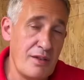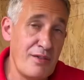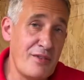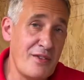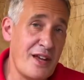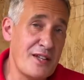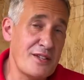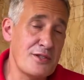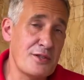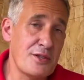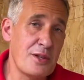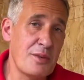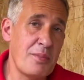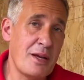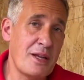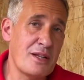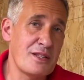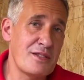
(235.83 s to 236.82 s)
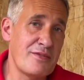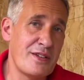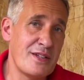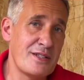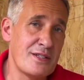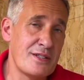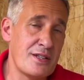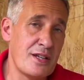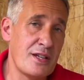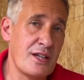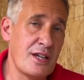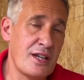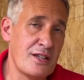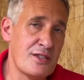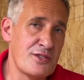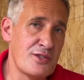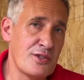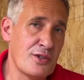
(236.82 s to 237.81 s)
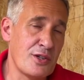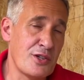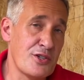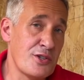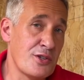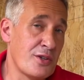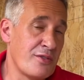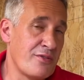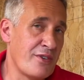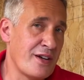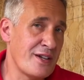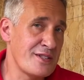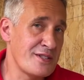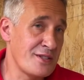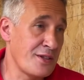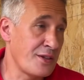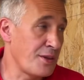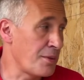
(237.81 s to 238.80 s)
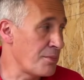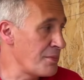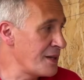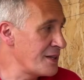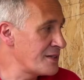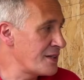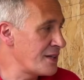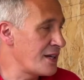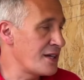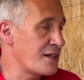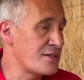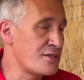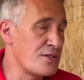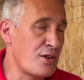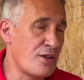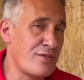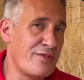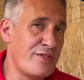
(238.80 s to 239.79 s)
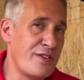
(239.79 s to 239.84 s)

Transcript: If you've had solar panels fitted, your installer should advise you that your meter is not